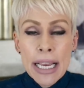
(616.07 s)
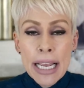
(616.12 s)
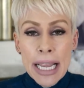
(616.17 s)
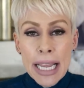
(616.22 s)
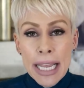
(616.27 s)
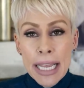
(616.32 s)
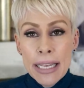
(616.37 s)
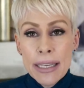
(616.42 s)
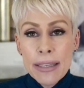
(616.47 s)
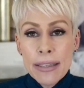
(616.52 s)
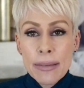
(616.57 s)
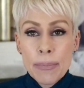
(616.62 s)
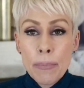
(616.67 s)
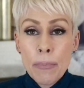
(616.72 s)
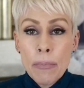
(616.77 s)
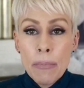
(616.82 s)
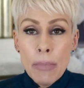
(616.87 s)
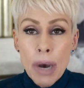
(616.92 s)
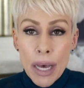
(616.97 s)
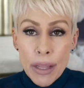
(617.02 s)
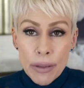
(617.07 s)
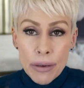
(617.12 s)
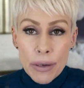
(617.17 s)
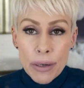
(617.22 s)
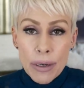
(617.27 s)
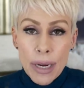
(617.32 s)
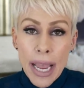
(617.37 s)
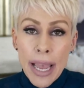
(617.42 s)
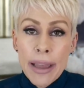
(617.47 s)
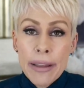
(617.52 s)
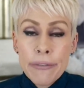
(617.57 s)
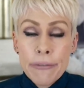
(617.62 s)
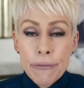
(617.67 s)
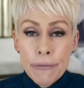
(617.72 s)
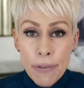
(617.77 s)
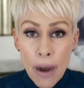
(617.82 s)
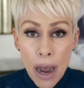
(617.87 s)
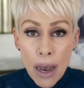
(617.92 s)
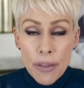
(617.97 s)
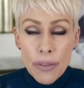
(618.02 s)
His mother and
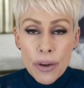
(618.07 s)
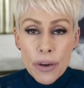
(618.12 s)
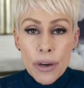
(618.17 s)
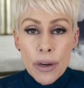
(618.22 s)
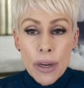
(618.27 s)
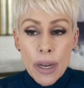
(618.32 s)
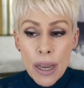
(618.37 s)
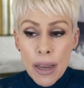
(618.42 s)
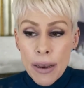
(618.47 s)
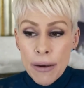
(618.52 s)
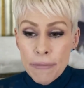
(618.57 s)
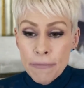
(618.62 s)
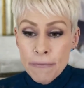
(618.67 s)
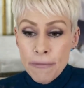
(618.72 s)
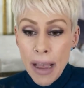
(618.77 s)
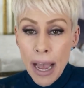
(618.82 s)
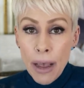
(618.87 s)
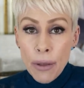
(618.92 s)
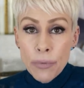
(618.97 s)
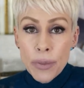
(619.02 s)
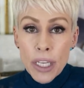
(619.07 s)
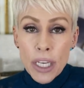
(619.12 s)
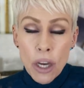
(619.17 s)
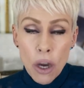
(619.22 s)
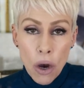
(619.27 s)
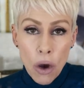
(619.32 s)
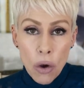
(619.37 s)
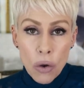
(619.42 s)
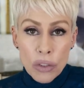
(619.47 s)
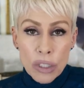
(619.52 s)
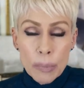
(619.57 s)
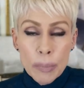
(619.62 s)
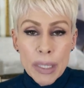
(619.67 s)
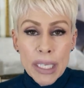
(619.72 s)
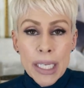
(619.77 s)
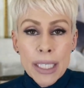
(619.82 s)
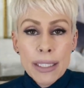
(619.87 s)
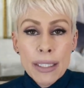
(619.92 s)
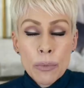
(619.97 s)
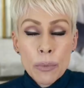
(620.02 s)
father found the cult
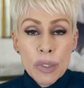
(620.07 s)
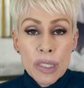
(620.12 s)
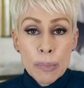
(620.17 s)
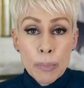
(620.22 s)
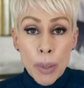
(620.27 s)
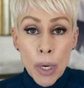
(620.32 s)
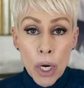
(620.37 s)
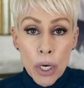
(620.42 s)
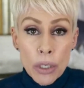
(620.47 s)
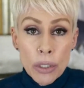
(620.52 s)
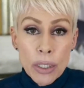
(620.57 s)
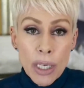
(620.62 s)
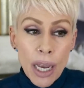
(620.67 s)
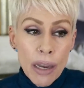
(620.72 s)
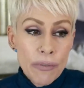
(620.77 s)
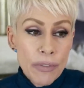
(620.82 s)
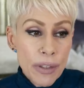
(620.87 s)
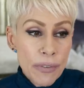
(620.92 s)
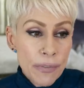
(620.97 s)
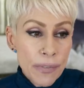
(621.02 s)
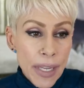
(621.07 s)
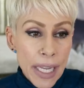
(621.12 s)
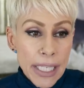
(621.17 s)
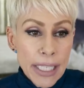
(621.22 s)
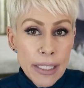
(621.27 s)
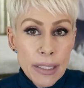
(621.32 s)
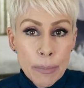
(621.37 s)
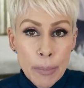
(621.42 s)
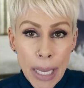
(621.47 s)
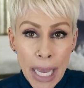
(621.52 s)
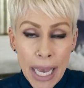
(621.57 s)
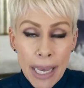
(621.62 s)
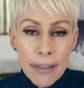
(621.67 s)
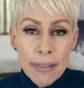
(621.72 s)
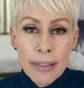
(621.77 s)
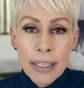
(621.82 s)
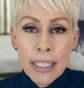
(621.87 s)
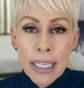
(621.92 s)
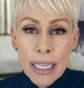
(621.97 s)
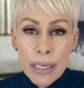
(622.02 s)
because it was part of the fated
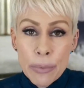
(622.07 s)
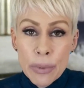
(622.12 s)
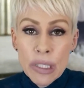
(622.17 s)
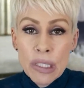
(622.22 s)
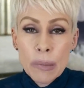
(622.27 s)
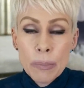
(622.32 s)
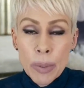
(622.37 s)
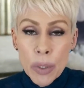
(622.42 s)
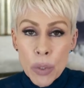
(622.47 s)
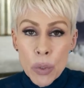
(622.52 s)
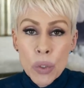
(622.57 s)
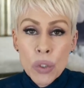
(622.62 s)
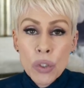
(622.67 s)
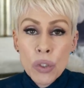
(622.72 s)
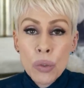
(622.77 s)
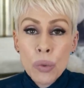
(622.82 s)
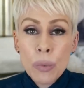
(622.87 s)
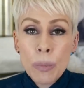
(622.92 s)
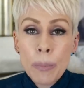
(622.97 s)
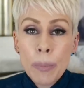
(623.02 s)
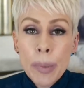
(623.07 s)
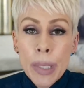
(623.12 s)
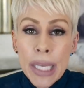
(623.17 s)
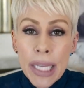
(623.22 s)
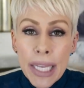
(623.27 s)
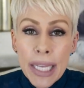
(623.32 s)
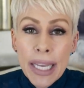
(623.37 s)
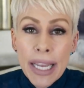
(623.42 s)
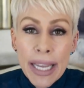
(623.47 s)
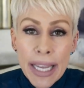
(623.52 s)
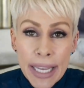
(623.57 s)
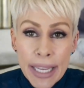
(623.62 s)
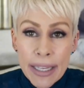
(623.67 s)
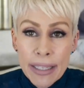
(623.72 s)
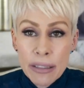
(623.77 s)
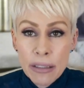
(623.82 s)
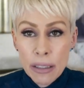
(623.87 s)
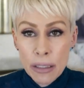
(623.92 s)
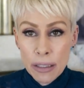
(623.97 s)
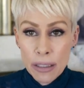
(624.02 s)
path that he was supposed to be
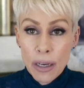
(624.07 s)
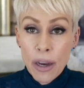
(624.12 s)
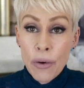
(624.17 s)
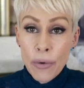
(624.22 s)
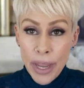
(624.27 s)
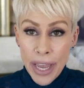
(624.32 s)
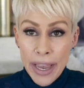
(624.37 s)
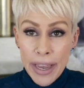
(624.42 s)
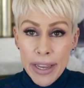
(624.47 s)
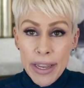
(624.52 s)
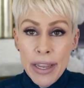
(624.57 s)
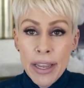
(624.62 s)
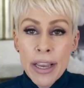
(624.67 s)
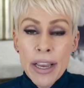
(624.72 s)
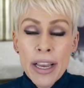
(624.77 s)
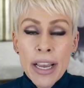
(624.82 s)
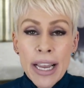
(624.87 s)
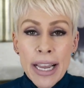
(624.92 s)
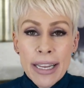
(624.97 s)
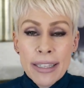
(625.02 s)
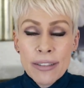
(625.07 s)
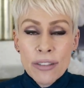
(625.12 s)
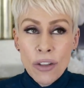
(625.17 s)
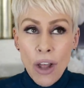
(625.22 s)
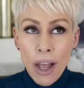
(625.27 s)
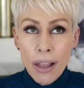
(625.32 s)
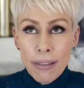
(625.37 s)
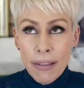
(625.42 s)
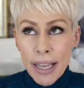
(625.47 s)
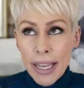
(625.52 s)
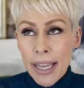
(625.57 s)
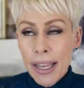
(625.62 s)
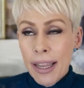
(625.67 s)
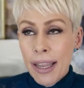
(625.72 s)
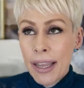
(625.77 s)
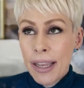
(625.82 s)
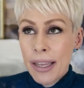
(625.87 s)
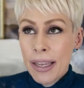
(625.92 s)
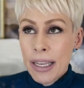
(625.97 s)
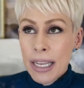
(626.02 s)
in, okay? It's not
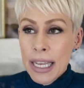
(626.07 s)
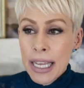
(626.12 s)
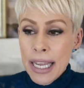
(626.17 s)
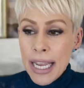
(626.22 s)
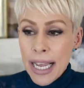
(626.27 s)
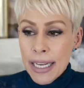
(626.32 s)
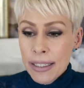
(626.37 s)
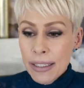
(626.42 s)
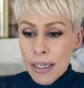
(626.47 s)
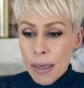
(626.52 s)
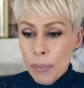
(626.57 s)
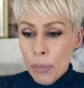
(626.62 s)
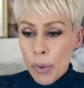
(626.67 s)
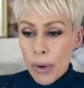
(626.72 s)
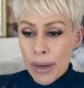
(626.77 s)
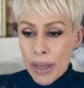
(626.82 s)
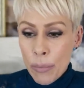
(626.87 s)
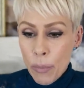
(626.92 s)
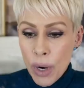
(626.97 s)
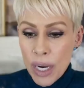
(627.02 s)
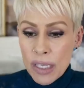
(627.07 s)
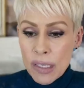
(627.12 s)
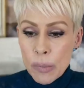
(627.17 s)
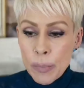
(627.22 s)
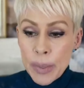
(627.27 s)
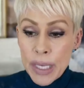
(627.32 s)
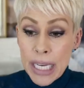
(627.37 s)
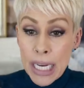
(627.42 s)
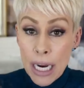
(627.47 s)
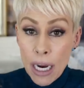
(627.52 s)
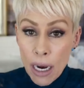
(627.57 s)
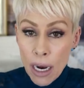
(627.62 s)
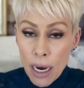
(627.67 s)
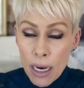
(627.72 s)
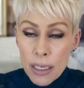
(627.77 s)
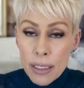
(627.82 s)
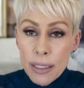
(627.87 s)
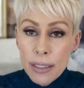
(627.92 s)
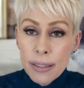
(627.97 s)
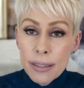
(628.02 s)
like he ended up where he was
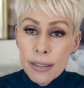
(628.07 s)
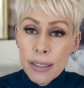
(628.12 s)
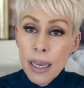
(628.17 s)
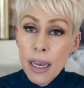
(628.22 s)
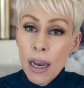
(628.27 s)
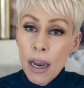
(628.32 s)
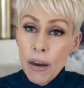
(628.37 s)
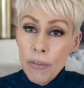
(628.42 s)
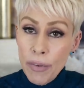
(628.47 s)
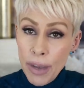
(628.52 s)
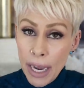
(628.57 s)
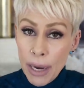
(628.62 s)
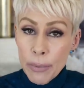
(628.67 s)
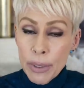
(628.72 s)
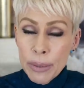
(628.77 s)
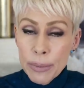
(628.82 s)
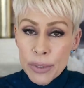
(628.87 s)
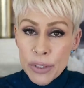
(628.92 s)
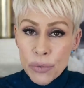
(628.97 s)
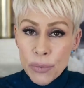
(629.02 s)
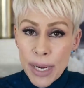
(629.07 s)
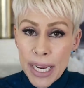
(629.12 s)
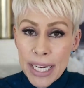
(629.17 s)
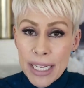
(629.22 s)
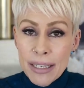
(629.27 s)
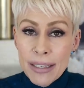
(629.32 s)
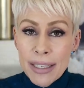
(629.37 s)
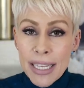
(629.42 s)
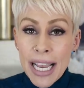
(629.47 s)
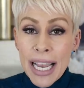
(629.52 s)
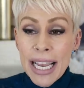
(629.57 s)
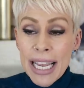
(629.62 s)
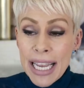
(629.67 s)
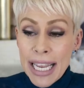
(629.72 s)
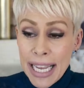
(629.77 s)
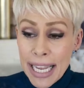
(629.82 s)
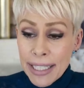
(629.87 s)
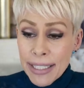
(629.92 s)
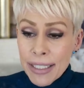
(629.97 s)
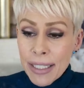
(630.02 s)
because of how he was raised.
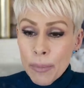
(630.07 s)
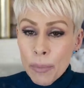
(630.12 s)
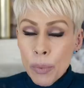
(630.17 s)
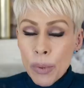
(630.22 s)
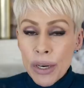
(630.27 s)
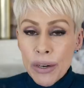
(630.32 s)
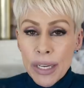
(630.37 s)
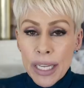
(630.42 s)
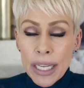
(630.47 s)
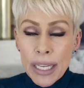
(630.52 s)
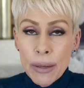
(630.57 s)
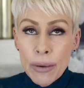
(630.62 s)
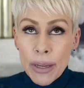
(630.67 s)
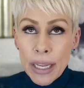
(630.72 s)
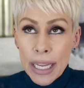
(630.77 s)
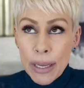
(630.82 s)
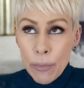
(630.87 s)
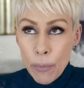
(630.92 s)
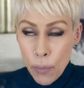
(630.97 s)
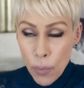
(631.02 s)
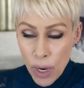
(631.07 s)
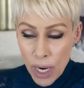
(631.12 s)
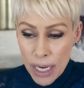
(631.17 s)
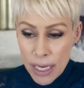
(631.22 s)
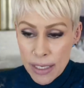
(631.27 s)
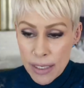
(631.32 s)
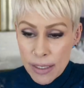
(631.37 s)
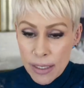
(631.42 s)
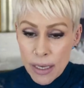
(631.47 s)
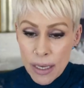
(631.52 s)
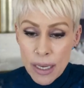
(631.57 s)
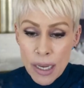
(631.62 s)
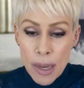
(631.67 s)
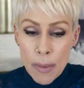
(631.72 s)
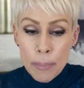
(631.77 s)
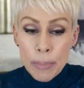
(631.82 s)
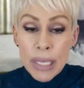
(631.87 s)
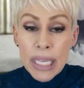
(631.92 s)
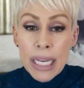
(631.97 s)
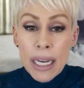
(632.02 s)
He ended up where he was
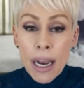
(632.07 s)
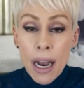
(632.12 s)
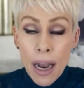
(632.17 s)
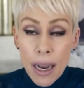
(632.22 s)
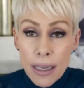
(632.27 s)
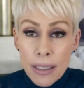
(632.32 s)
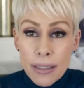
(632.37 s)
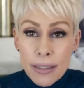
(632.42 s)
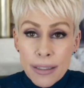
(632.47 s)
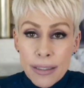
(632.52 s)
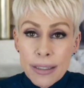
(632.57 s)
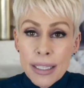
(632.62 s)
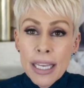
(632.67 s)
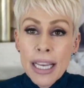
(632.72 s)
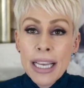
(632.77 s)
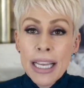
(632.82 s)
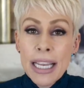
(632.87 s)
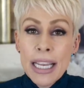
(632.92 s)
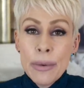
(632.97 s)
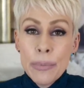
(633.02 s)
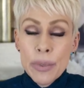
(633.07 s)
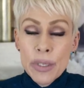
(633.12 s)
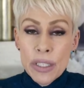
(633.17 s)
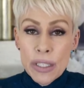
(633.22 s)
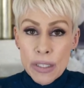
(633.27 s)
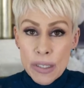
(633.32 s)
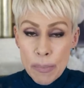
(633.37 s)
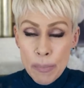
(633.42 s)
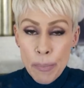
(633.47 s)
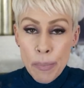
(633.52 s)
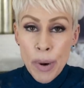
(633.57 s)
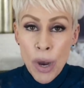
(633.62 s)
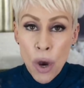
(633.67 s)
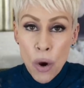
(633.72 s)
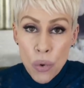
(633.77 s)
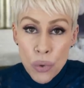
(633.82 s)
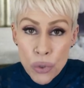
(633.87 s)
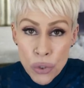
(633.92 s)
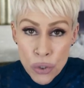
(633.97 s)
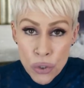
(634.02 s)
because he was
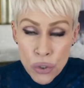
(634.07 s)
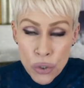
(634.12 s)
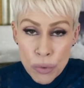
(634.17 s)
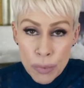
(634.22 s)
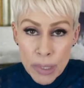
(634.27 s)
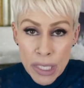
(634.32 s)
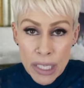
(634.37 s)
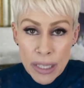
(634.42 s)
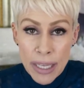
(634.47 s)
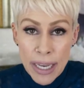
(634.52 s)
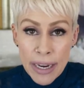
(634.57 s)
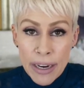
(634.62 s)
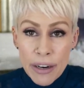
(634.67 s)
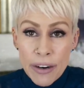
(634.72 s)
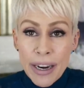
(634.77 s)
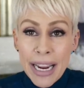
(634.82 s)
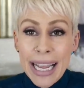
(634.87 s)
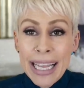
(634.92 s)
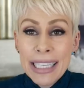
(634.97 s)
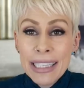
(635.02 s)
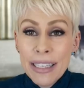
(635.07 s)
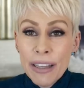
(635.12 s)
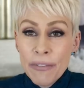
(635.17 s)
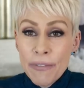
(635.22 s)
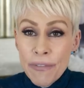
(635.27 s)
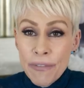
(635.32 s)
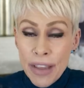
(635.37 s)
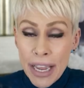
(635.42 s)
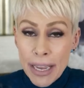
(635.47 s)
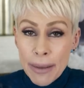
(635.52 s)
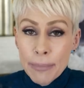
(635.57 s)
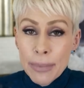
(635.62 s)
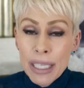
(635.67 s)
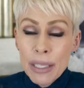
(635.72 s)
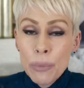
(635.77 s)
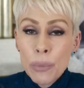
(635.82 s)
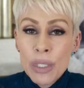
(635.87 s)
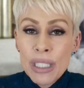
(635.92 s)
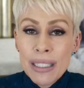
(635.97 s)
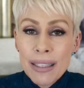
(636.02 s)
supposed to be there, and the
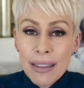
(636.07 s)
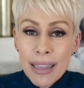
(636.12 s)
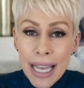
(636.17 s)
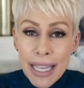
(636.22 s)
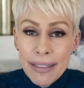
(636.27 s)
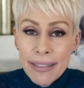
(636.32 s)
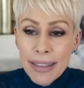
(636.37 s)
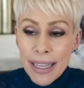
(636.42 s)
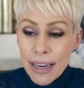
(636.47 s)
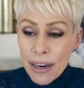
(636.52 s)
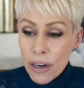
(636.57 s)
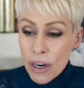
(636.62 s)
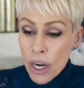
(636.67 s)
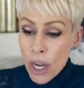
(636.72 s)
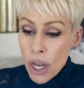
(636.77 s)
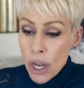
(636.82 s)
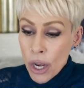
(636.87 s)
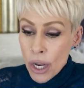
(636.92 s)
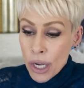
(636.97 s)
family was led there